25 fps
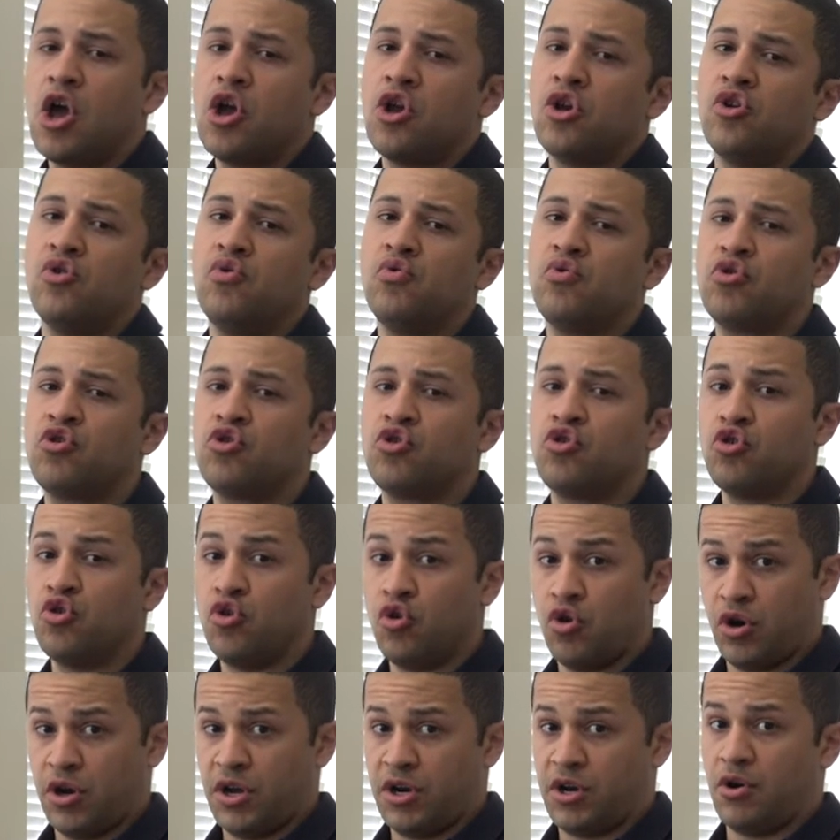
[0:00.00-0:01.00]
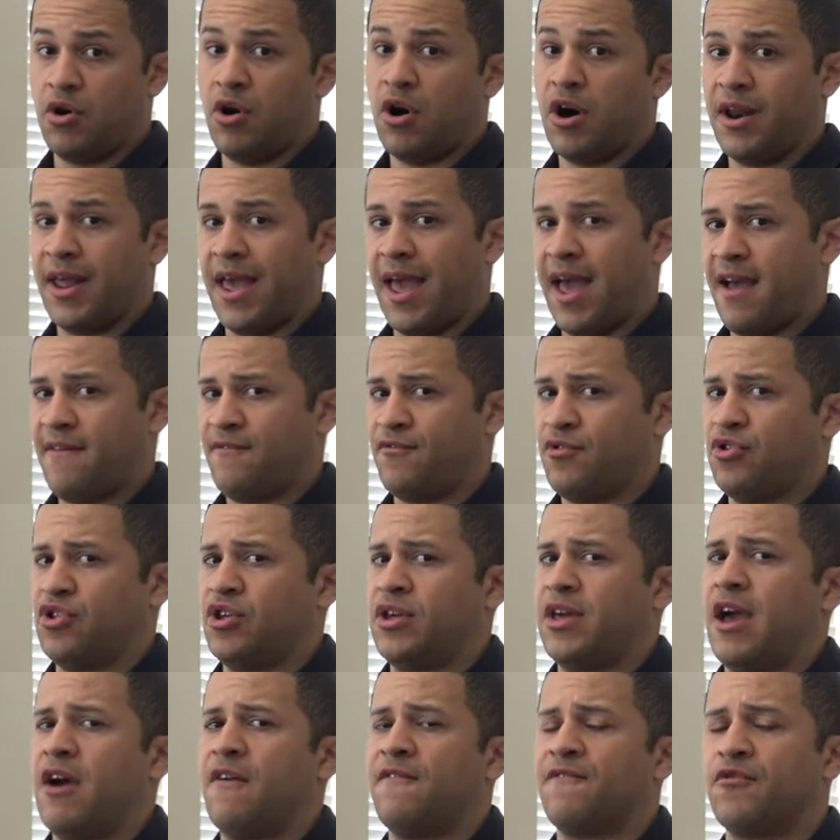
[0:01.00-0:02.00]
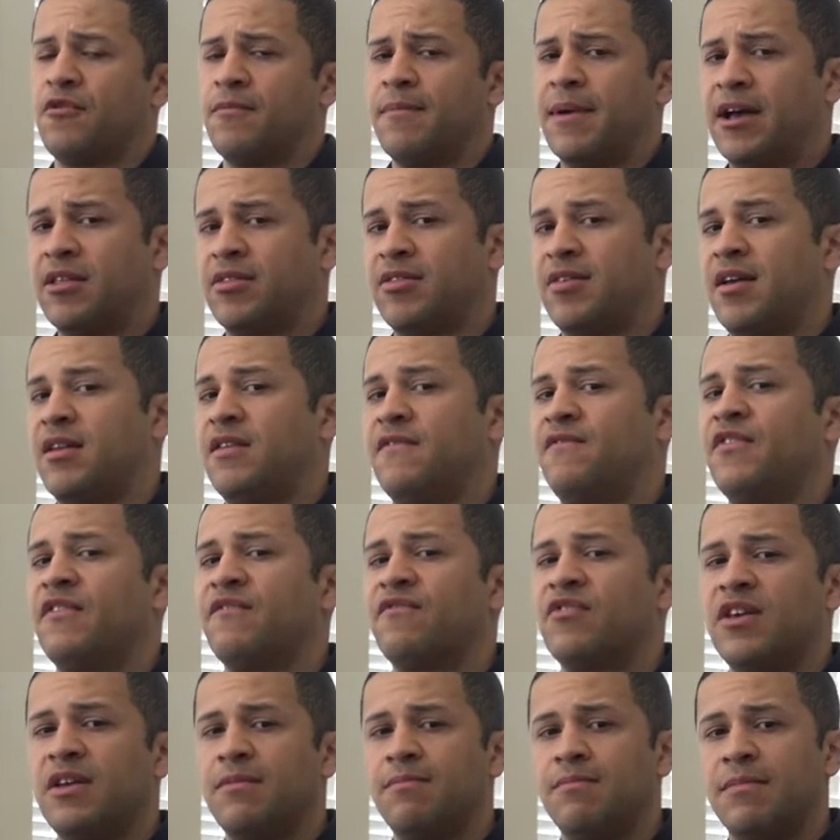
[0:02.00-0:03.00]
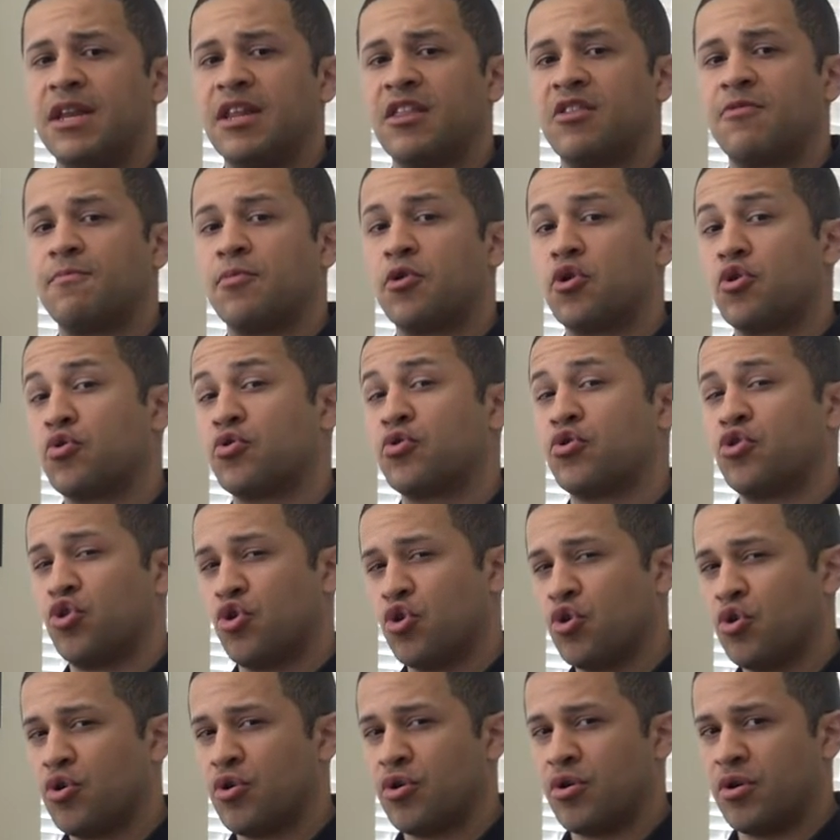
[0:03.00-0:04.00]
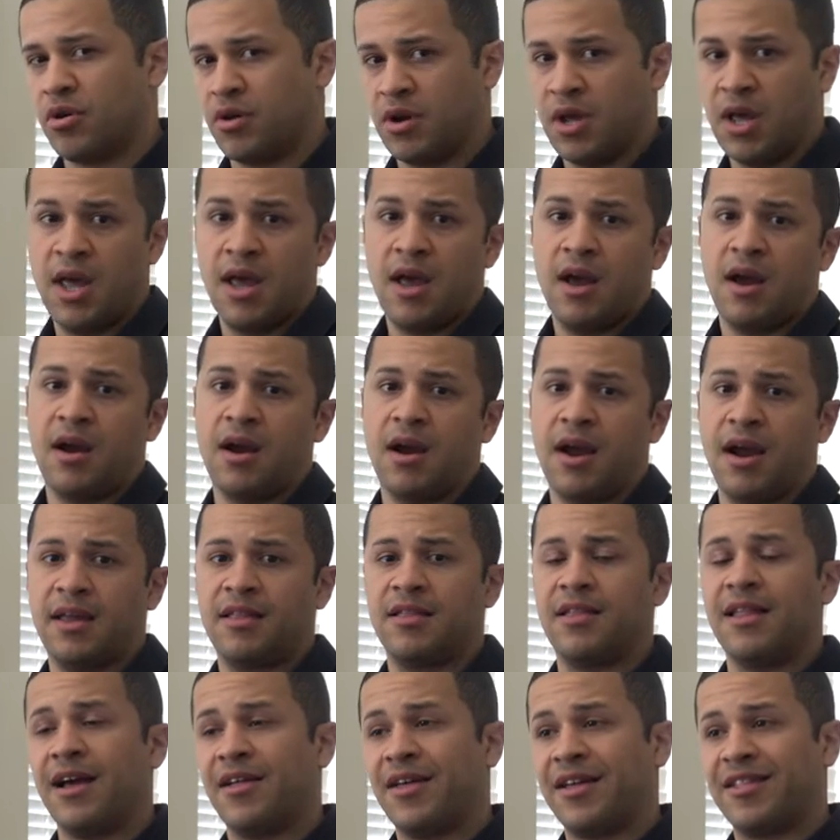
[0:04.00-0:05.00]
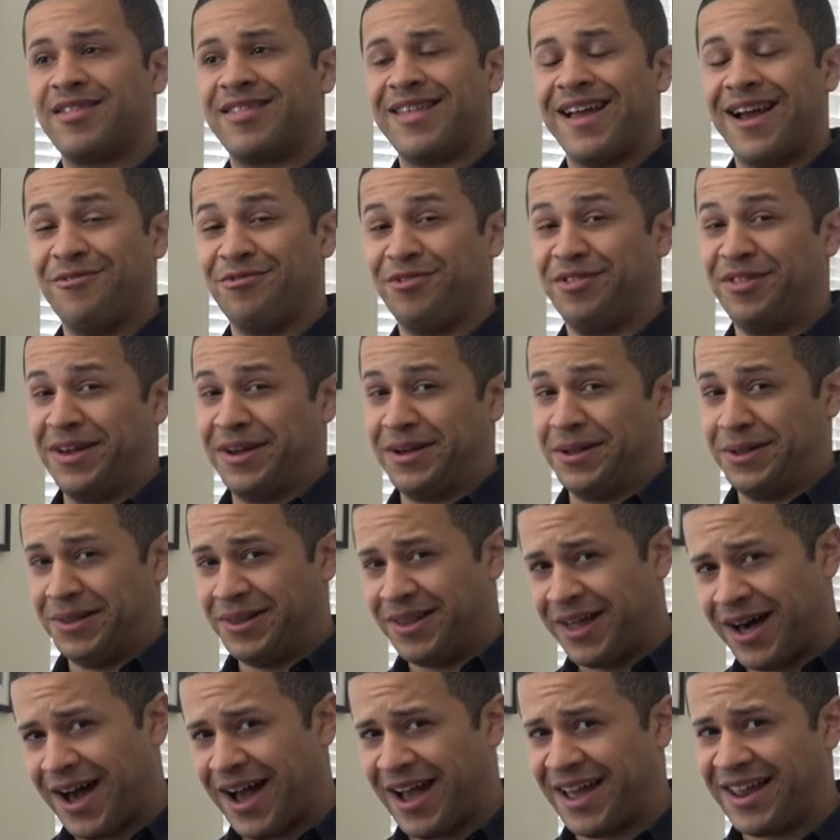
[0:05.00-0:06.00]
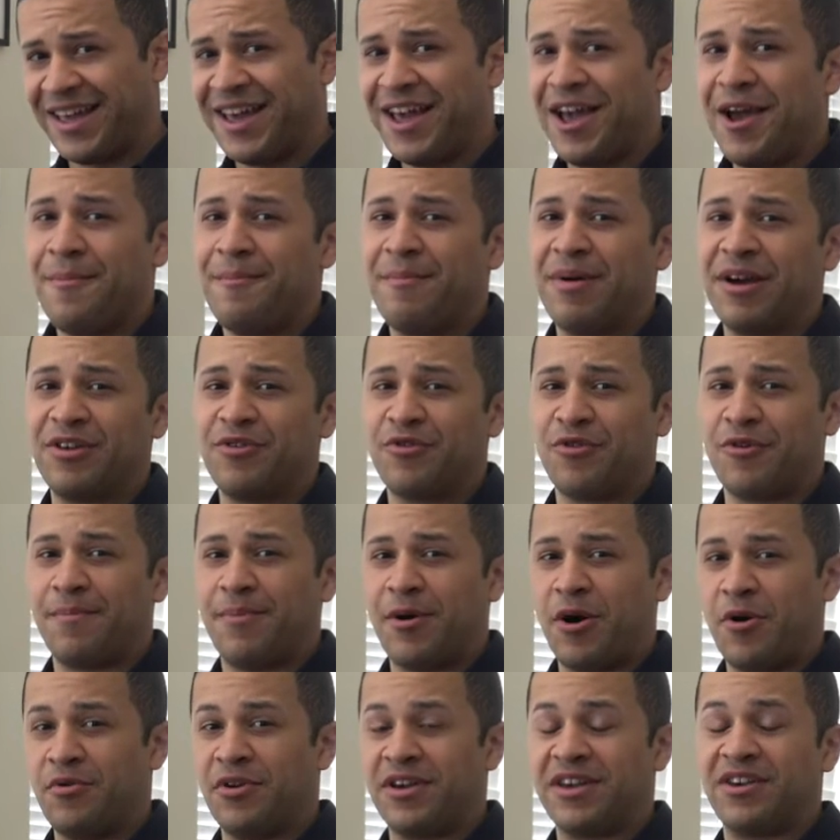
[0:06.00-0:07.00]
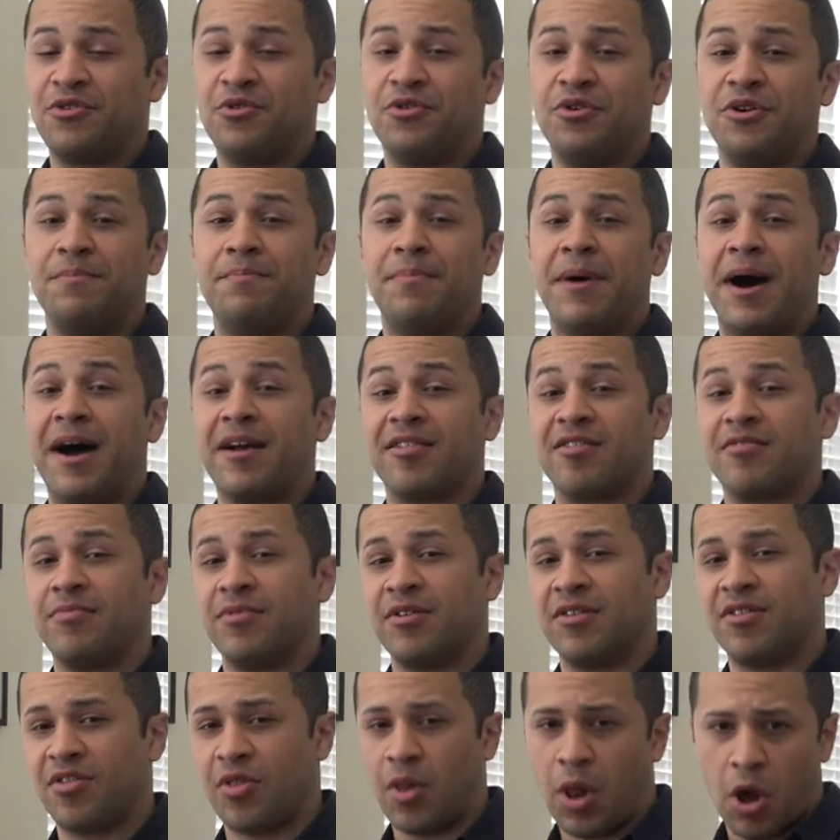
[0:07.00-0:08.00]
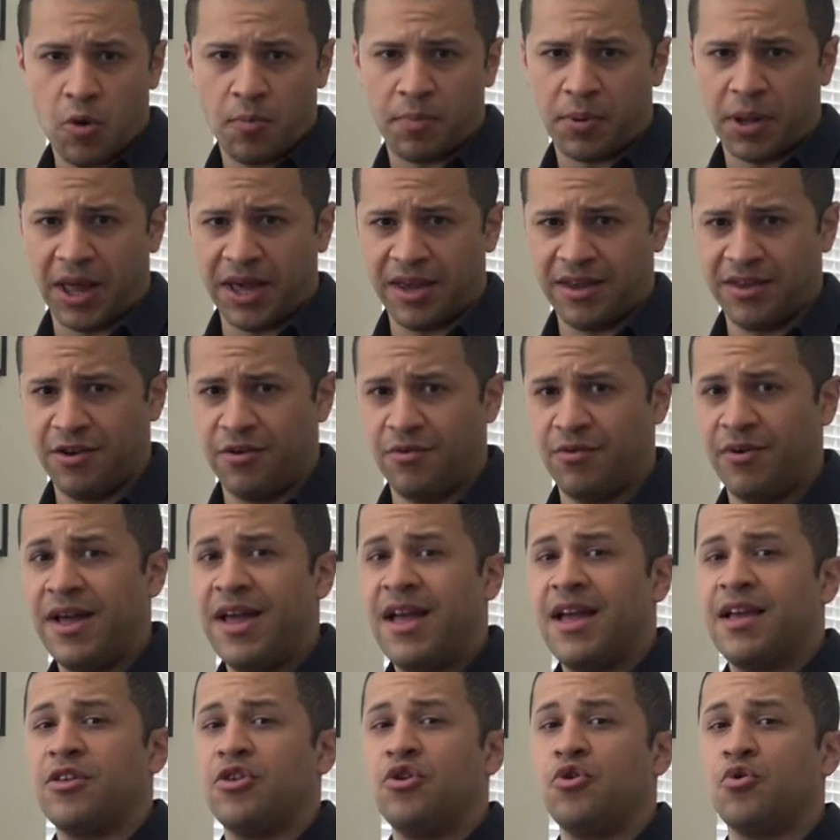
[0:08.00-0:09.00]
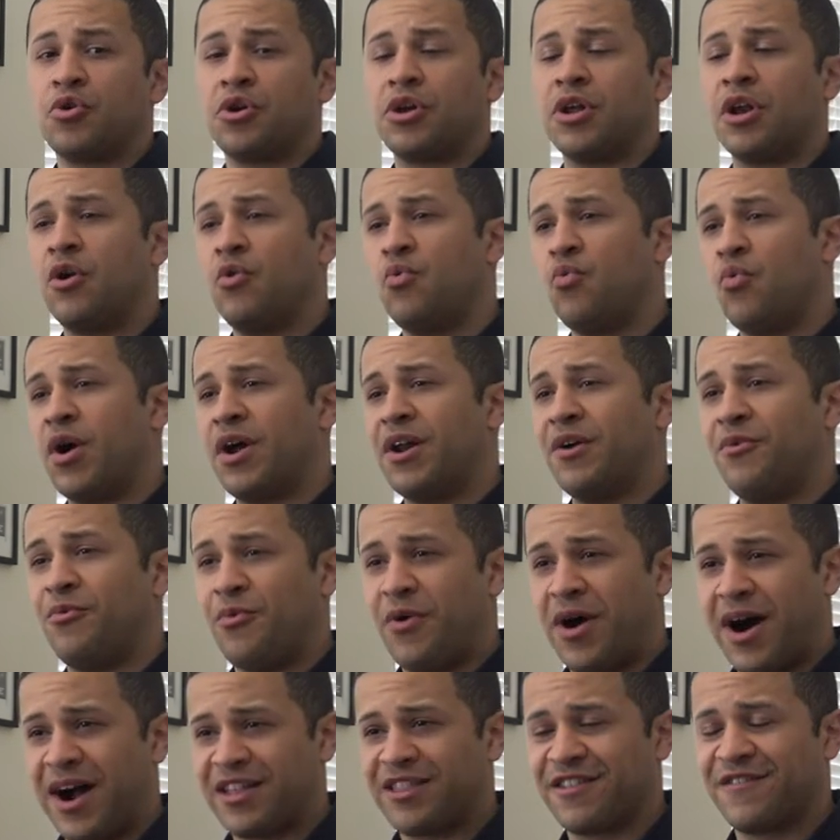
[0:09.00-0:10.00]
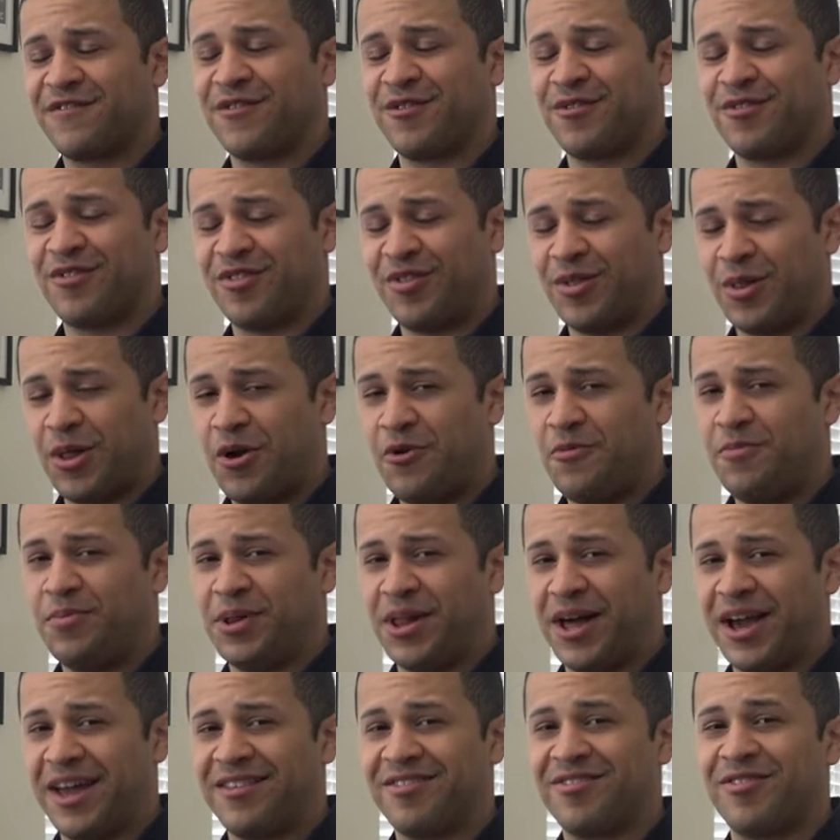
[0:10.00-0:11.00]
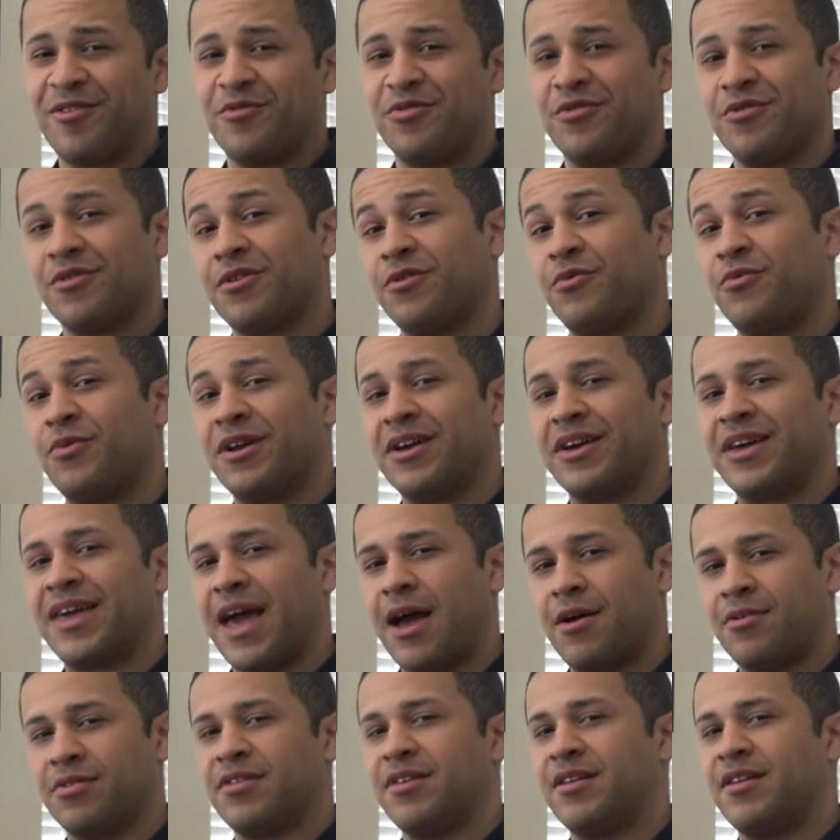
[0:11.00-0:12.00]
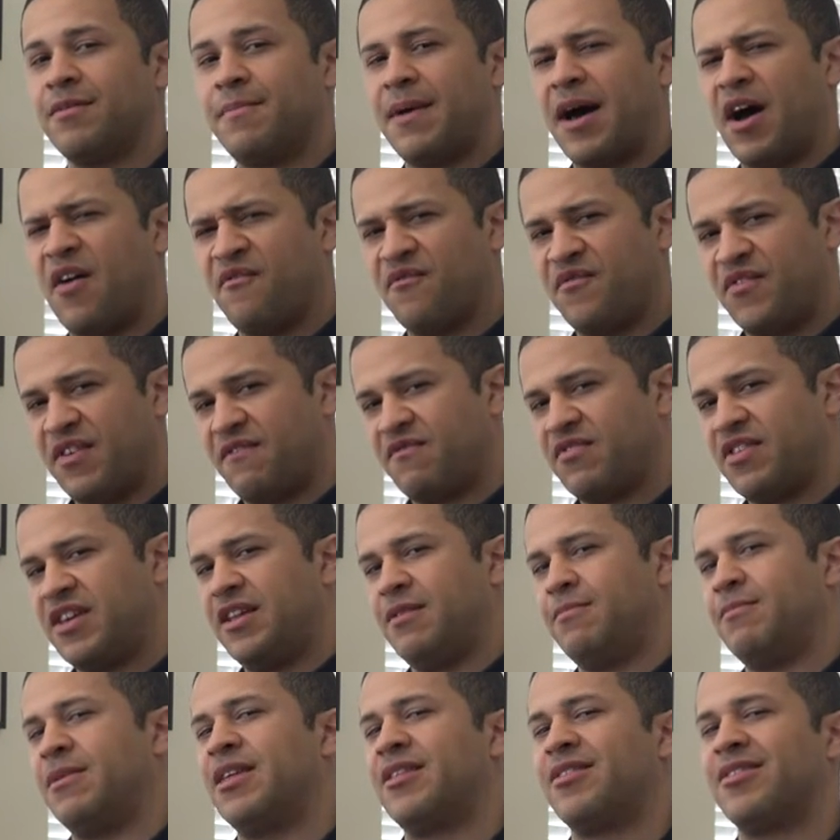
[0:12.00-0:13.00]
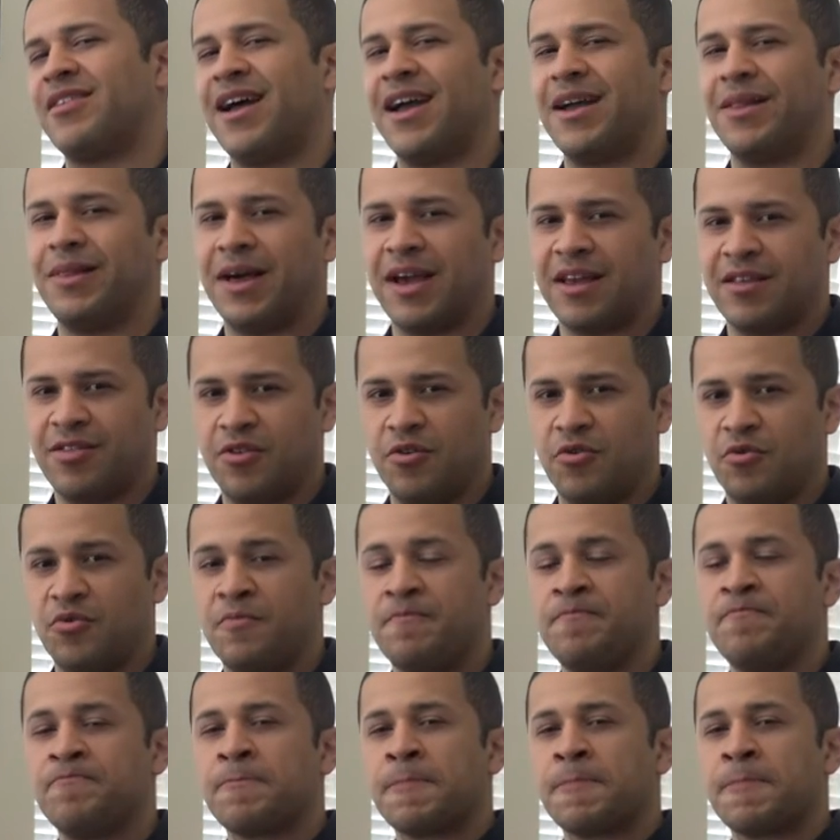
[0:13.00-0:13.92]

You should, on average, account for about 10 to 15 minutes per turn. All right, now that sounds like a lot, but your opponent could possibly slow play you. You're going to want to watch for slow play. So you're going to want to count in about 15 minutes, I like to.